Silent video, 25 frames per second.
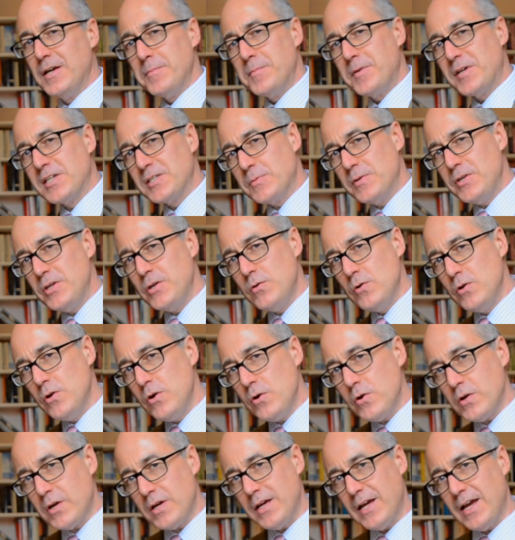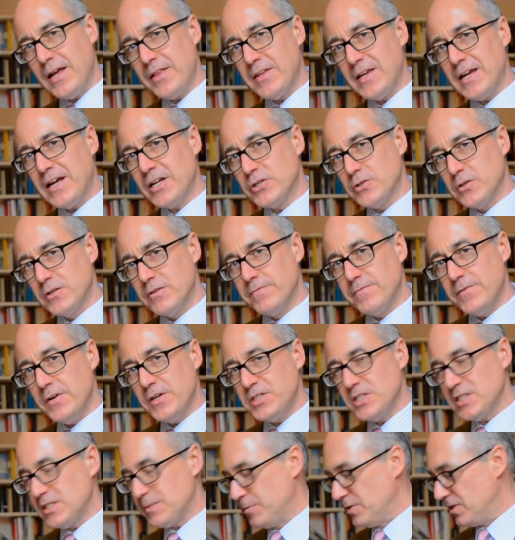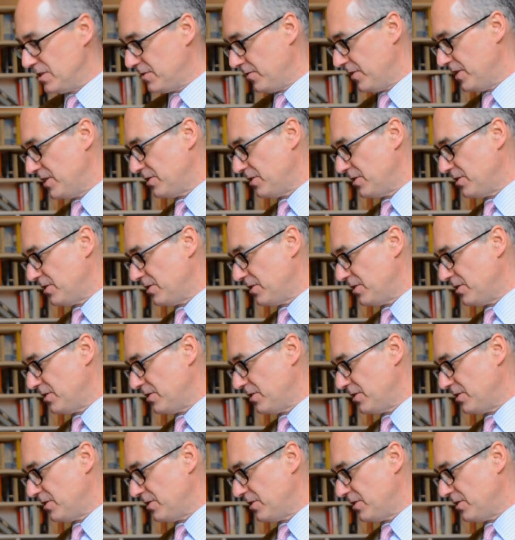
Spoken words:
because when you look at the actual advertisements